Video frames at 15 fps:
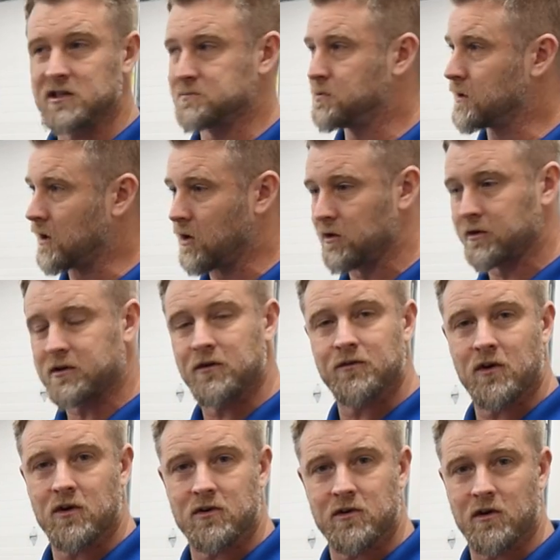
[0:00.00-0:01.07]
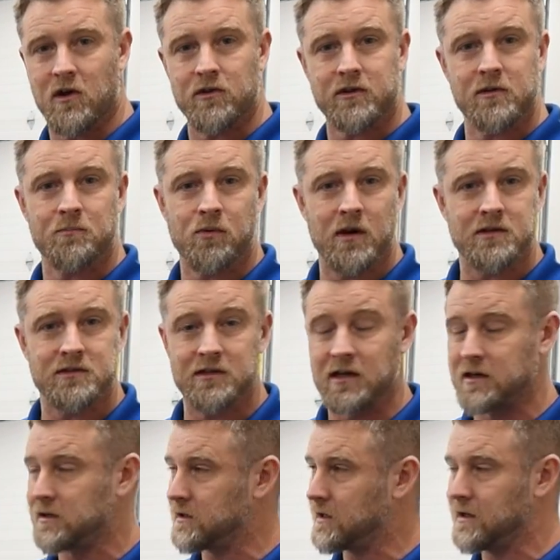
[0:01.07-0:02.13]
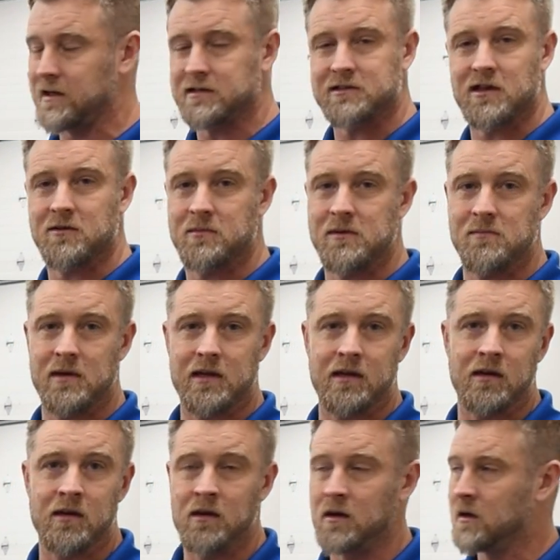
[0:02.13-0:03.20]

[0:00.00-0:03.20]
Let's put all the converter and all the compression in it, and it's going to be mean.